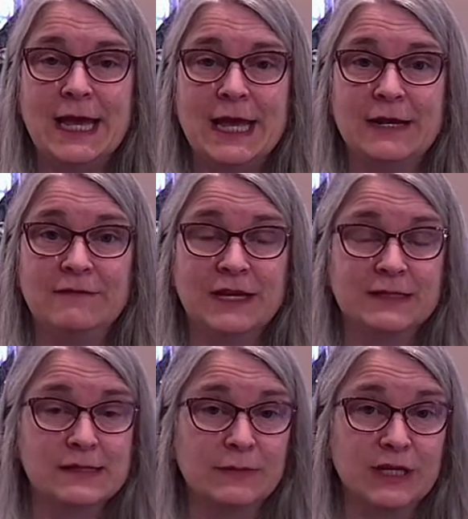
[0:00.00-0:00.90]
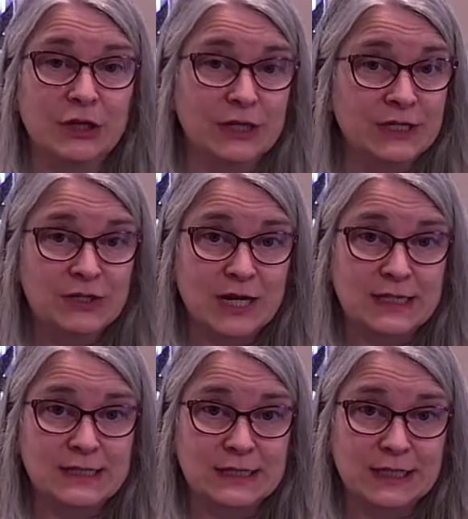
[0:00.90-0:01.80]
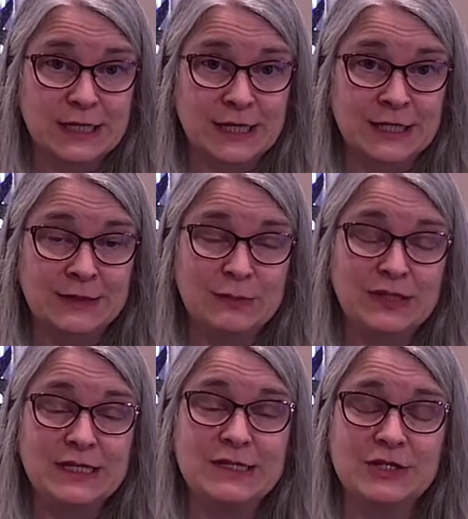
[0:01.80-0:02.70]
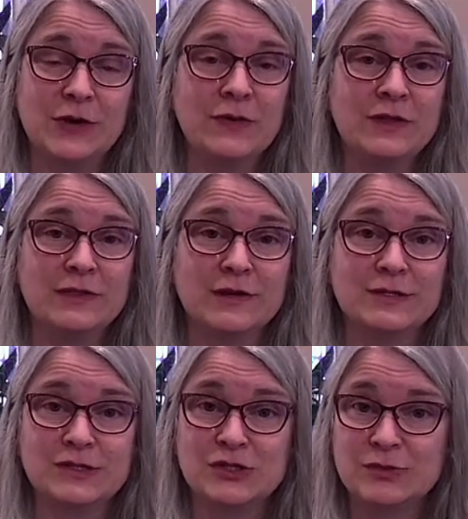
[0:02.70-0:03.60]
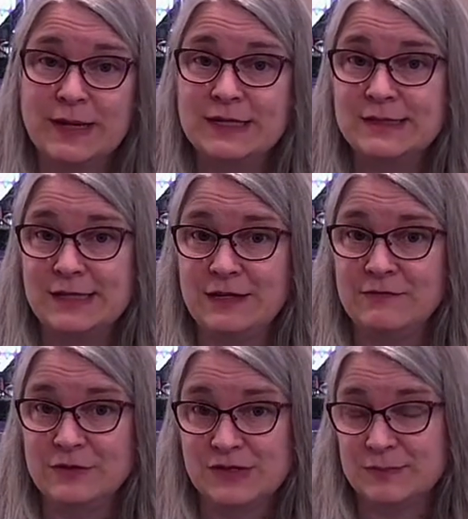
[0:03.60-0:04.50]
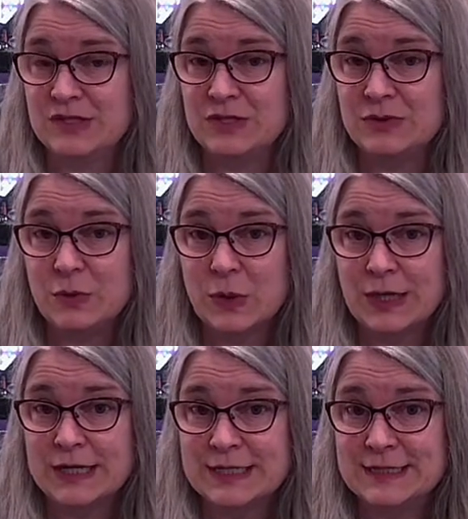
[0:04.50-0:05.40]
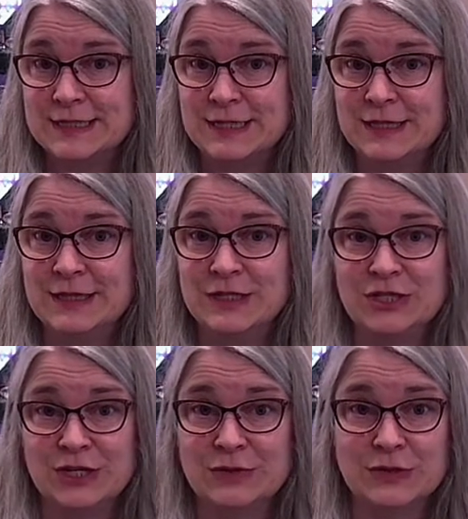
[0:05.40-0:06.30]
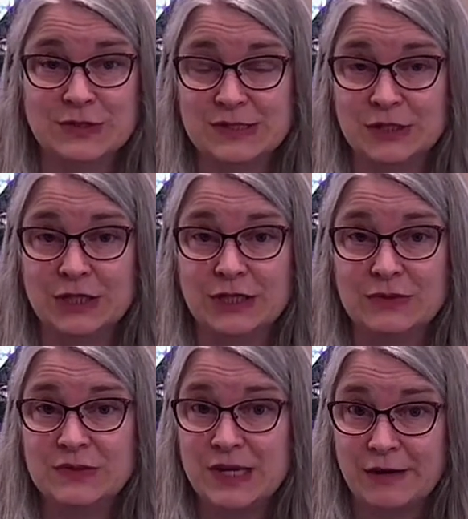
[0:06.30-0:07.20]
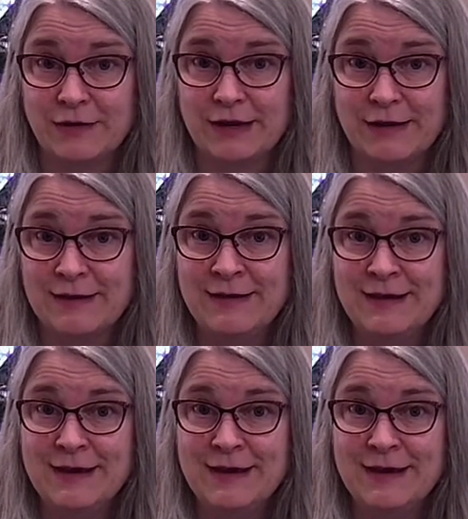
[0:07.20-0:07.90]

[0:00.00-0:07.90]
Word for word: And if that's something you're interested in, please know that there is a tremendous need for substitute organists in the general Syracuse area.